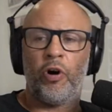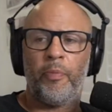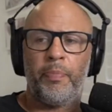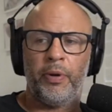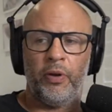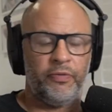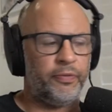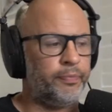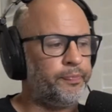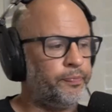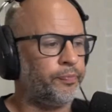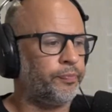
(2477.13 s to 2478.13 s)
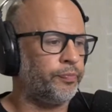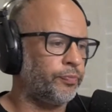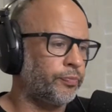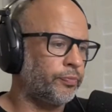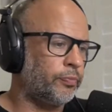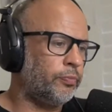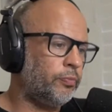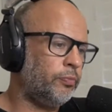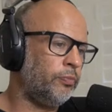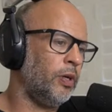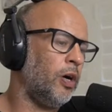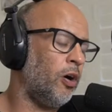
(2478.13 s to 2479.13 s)
Kopylov.
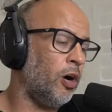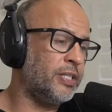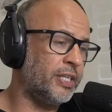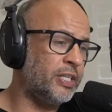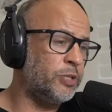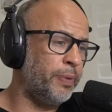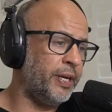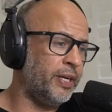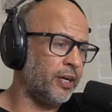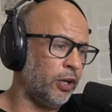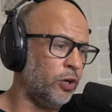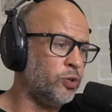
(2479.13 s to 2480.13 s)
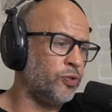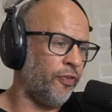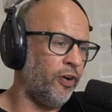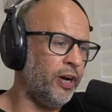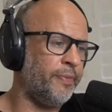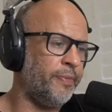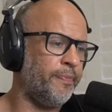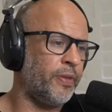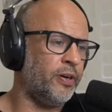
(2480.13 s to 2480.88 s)
I see this being a close fight.